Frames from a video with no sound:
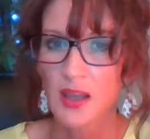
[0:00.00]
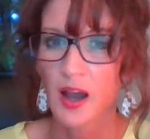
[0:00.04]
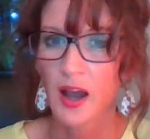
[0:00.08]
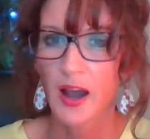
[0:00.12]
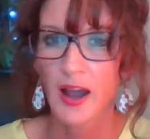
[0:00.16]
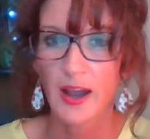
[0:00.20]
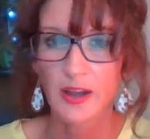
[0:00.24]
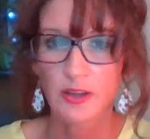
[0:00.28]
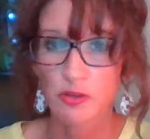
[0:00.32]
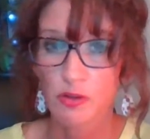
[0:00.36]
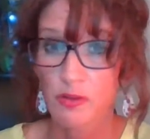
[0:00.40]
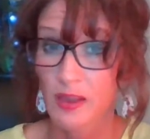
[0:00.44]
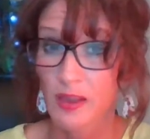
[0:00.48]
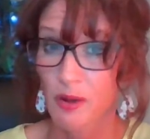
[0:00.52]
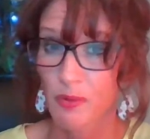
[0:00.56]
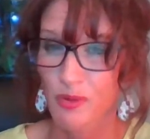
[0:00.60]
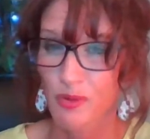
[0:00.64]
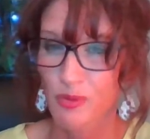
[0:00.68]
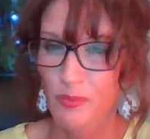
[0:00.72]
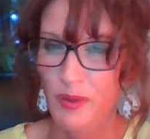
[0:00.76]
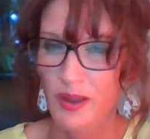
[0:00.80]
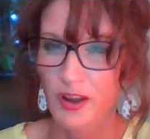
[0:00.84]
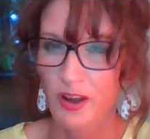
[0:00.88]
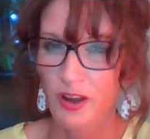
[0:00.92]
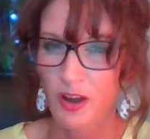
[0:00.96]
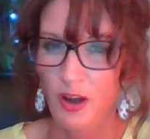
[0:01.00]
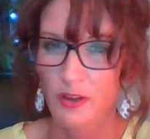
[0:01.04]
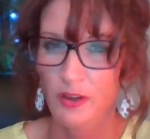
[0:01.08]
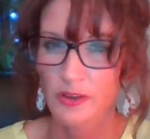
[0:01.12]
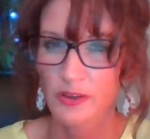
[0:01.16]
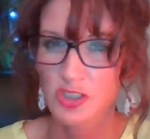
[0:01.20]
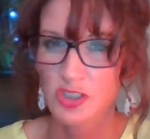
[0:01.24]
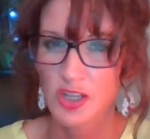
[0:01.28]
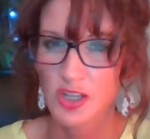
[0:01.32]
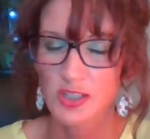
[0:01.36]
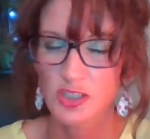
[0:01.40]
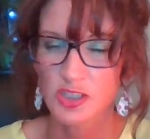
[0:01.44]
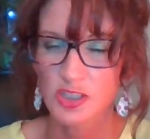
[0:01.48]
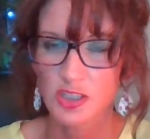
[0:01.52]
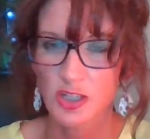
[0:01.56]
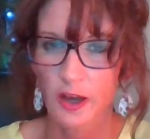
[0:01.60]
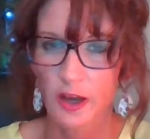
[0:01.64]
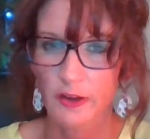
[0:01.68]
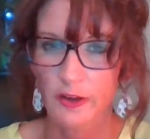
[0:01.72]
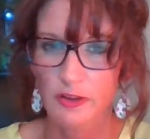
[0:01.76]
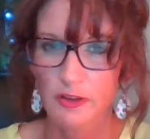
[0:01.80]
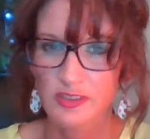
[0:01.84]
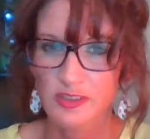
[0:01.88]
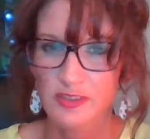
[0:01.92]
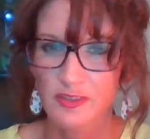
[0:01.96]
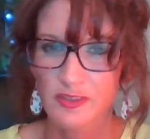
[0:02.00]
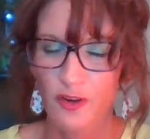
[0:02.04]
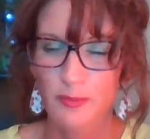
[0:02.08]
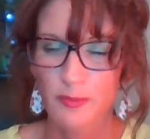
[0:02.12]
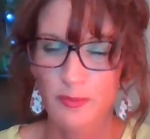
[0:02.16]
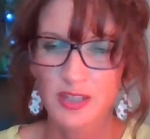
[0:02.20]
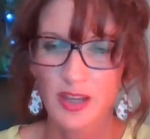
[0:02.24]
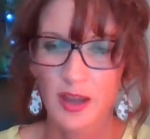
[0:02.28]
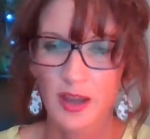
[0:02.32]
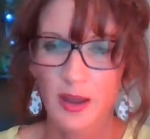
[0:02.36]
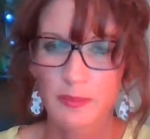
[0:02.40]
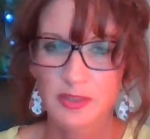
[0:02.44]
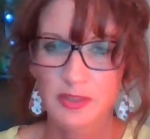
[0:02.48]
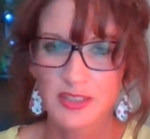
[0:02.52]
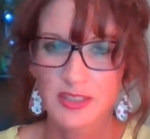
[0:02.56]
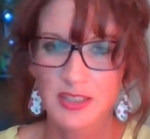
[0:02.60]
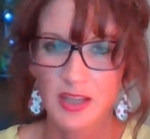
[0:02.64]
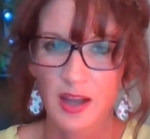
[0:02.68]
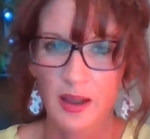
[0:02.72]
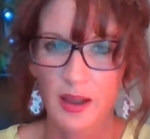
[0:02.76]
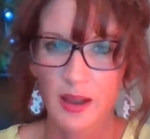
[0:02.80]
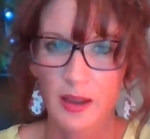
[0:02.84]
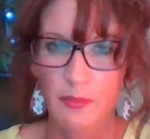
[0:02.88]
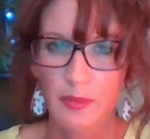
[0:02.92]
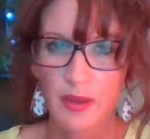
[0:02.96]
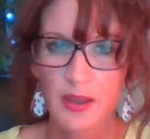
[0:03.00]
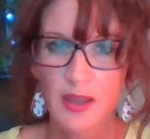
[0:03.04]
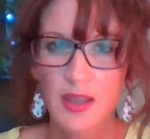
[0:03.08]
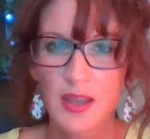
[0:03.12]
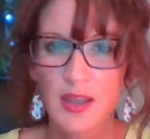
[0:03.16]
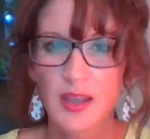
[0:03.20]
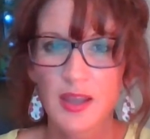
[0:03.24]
I do that with my college-age daughters from time to time.